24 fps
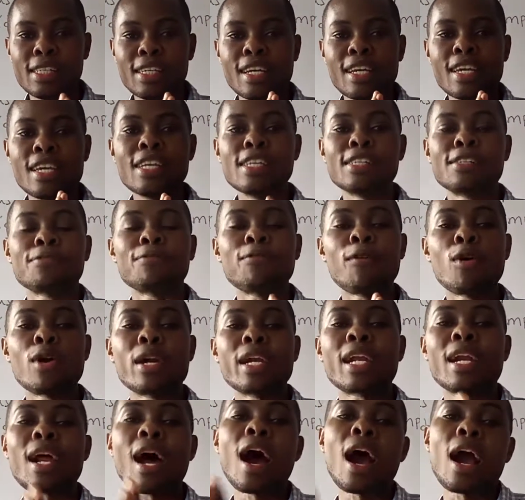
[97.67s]
His
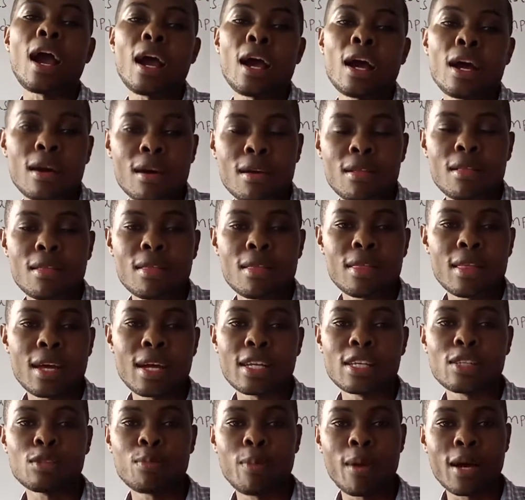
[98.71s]
phone rang. That
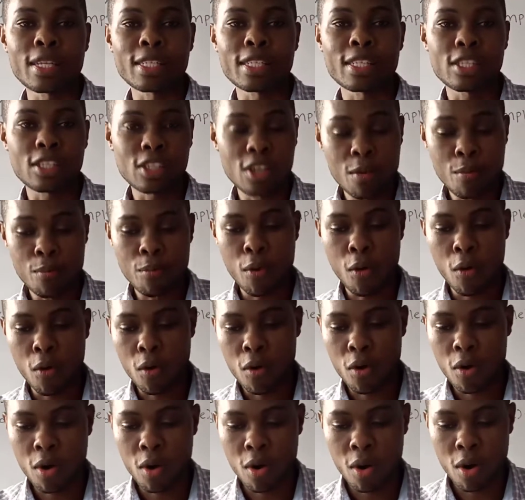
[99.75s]
is past simple.
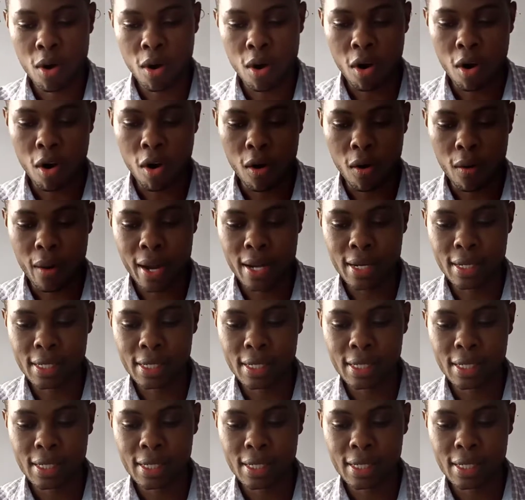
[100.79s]
Alright?